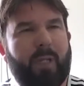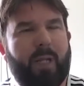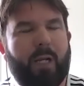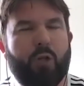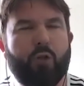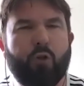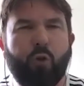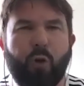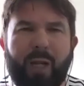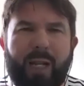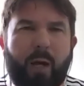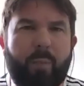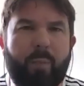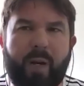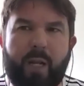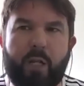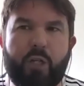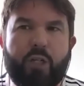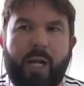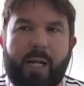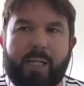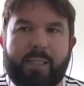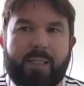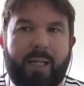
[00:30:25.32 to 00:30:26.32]
sort of a little bit
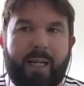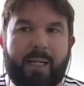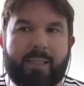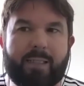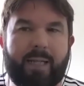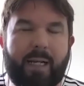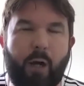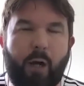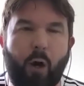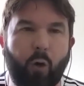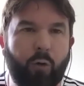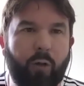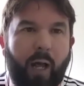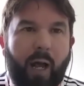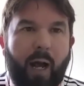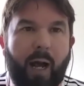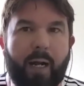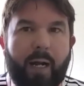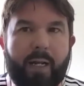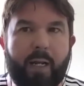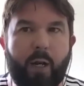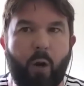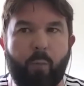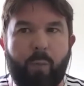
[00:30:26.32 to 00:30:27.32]
of chatter last night
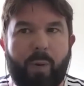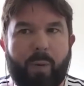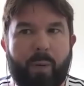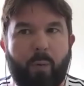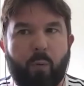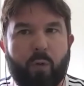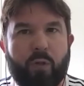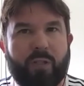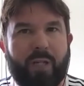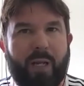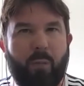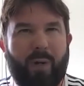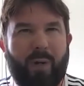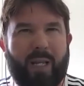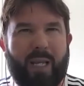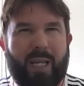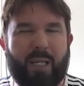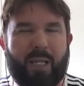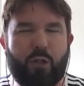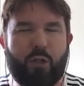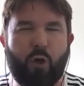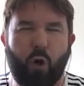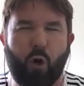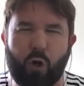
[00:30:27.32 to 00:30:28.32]
online. People were saying, well,
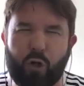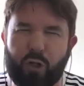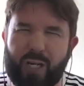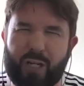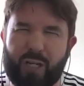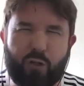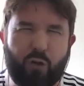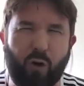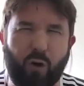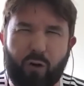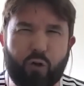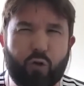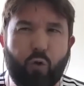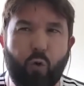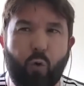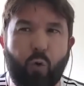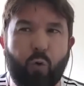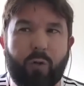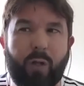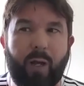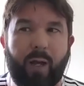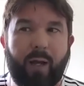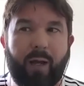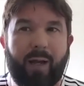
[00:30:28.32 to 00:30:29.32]
he's got to
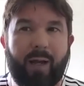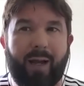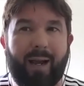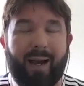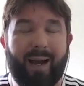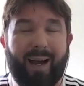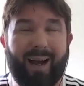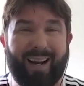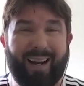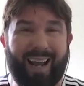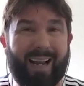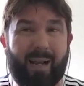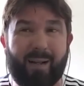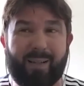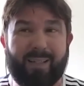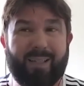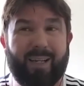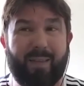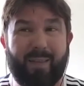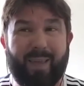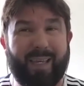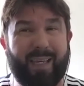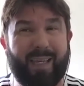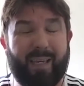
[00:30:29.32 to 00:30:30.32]
score that, and I
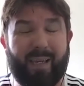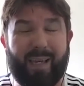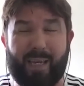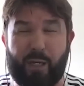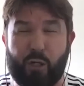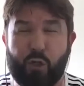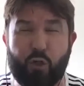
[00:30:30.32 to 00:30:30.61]
actually think he